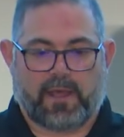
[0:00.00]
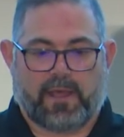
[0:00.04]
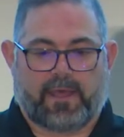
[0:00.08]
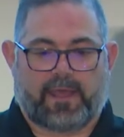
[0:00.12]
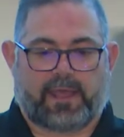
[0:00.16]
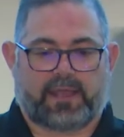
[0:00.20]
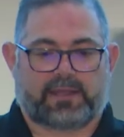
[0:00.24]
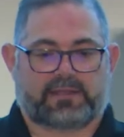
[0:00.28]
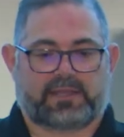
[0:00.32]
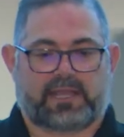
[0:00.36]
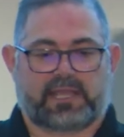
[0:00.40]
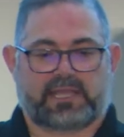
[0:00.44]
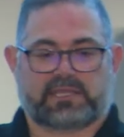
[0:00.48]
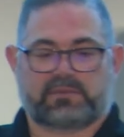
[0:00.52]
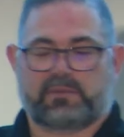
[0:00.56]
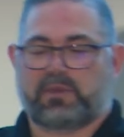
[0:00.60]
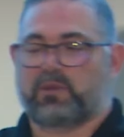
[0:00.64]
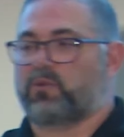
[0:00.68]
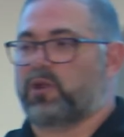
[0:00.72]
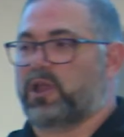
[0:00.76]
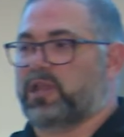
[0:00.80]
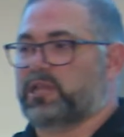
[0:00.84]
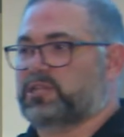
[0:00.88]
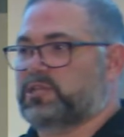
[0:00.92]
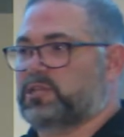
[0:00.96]
it takes me
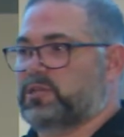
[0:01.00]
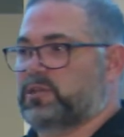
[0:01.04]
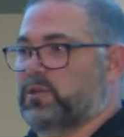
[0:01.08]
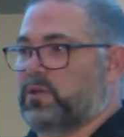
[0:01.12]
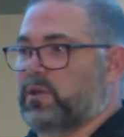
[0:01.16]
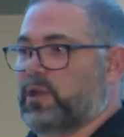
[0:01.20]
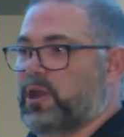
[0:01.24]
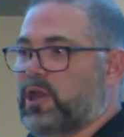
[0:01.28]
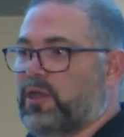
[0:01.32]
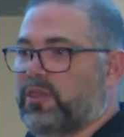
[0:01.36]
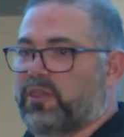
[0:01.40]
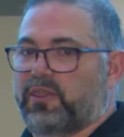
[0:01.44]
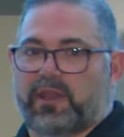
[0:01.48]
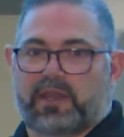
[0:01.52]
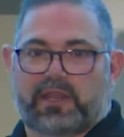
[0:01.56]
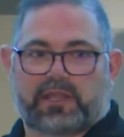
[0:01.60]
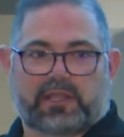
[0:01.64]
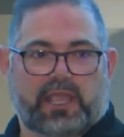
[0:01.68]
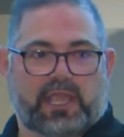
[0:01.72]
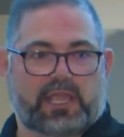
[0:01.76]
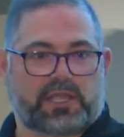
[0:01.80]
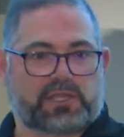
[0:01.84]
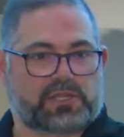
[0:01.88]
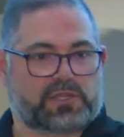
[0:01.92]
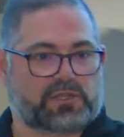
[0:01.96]
right to an
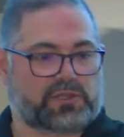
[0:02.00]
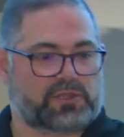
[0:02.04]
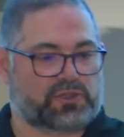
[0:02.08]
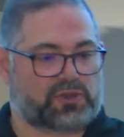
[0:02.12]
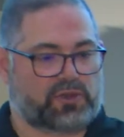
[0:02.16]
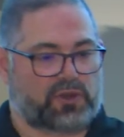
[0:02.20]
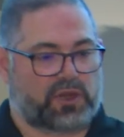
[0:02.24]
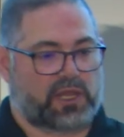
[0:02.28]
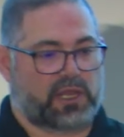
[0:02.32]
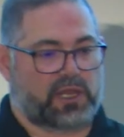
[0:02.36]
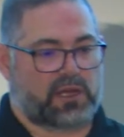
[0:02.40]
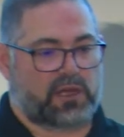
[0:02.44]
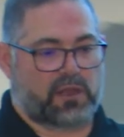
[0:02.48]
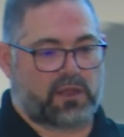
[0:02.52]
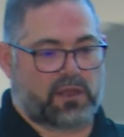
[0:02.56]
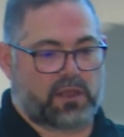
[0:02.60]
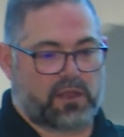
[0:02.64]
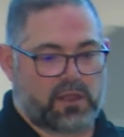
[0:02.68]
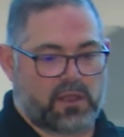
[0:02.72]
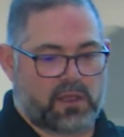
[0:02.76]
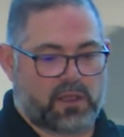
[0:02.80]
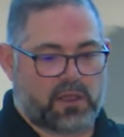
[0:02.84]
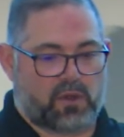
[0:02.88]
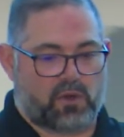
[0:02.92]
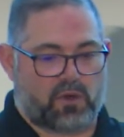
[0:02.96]
authentication screen
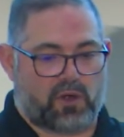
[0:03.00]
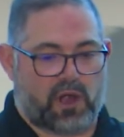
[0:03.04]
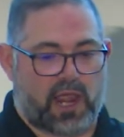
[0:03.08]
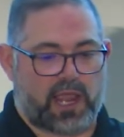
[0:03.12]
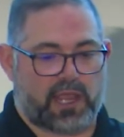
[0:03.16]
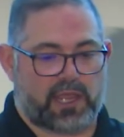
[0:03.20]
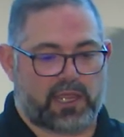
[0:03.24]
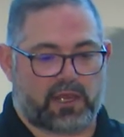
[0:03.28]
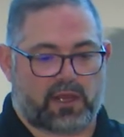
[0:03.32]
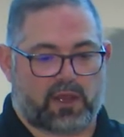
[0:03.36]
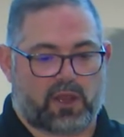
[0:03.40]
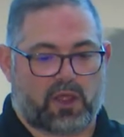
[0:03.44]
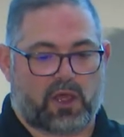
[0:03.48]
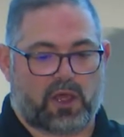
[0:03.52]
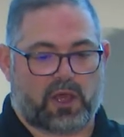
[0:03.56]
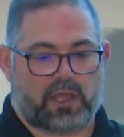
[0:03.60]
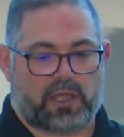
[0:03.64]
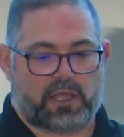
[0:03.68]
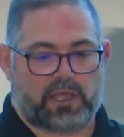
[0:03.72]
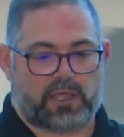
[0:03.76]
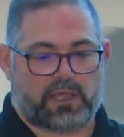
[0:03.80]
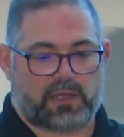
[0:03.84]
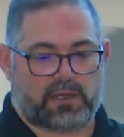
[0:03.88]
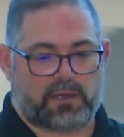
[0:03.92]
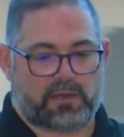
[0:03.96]
where I can log
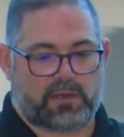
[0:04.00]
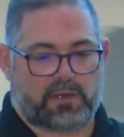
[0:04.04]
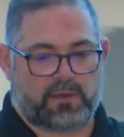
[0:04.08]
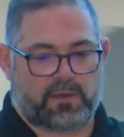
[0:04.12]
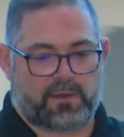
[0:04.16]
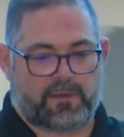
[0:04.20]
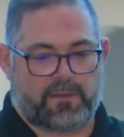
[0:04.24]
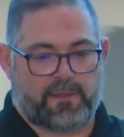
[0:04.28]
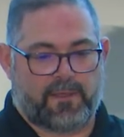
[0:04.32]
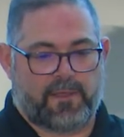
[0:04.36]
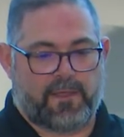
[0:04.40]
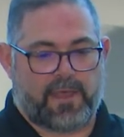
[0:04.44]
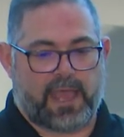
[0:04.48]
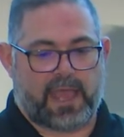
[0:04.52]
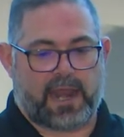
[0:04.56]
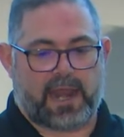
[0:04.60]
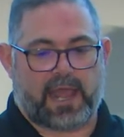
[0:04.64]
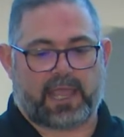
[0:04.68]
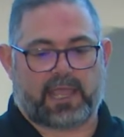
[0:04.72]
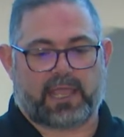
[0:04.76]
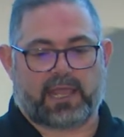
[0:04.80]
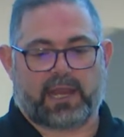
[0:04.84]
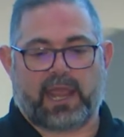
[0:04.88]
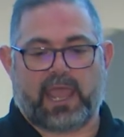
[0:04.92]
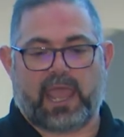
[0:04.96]
in and
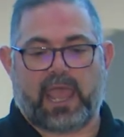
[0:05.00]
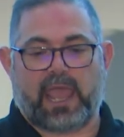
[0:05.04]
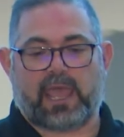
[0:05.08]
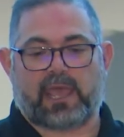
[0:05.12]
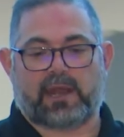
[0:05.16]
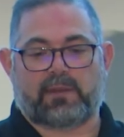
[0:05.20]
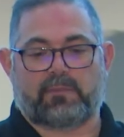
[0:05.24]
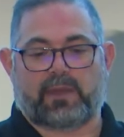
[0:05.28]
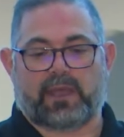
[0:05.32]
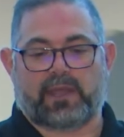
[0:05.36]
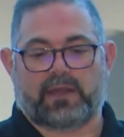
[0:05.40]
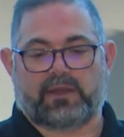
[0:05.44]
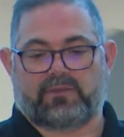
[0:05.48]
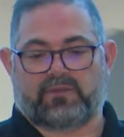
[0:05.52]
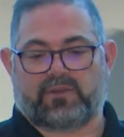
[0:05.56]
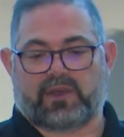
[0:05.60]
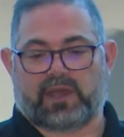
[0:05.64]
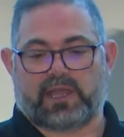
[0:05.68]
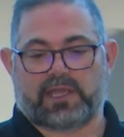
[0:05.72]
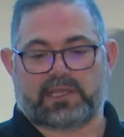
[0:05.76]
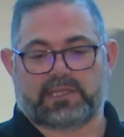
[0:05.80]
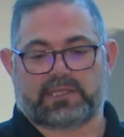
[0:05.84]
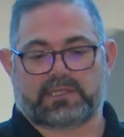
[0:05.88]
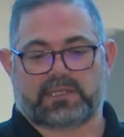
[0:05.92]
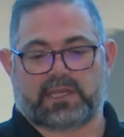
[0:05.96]
I can add my
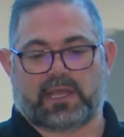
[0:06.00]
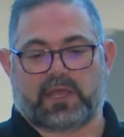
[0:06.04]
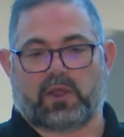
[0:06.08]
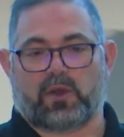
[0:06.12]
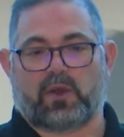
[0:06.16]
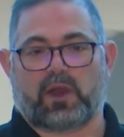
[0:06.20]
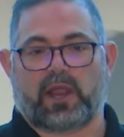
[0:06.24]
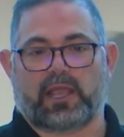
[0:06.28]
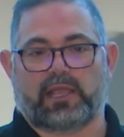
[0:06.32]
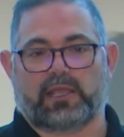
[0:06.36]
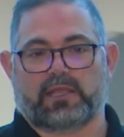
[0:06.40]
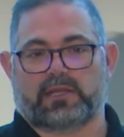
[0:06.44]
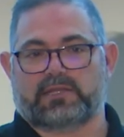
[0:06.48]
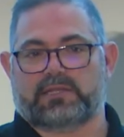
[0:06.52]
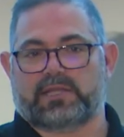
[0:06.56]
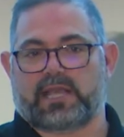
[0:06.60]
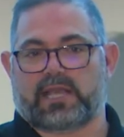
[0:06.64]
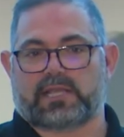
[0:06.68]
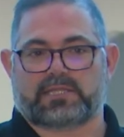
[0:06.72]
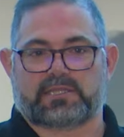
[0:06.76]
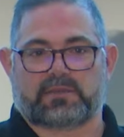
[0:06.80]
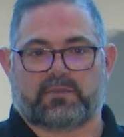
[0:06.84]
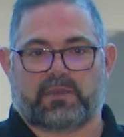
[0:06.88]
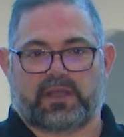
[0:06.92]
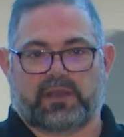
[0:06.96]
device or I could
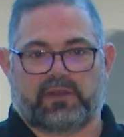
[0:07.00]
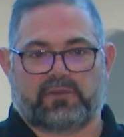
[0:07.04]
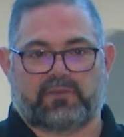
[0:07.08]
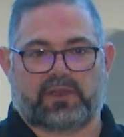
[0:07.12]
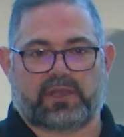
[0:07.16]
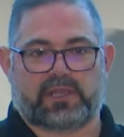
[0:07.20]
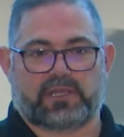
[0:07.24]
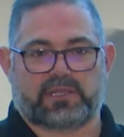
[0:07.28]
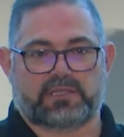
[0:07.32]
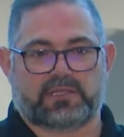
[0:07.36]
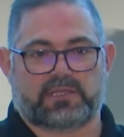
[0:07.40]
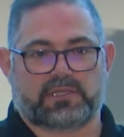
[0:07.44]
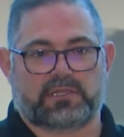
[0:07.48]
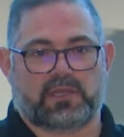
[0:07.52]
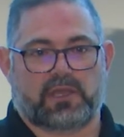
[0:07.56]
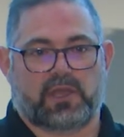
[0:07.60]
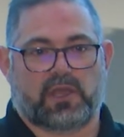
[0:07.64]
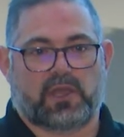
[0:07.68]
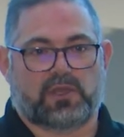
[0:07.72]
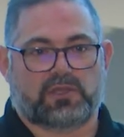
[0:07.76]
test my device.